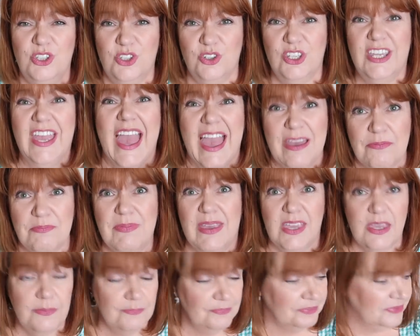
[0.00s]
get
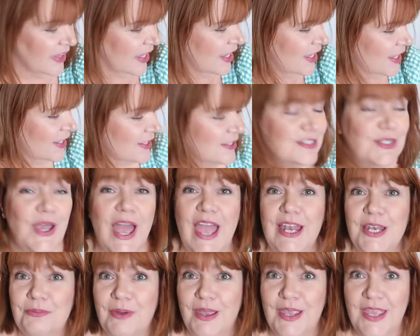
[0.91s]
me. So
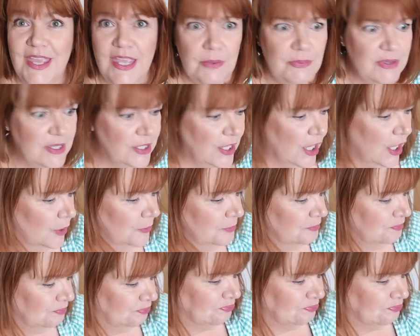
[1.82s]
anyway, here we go.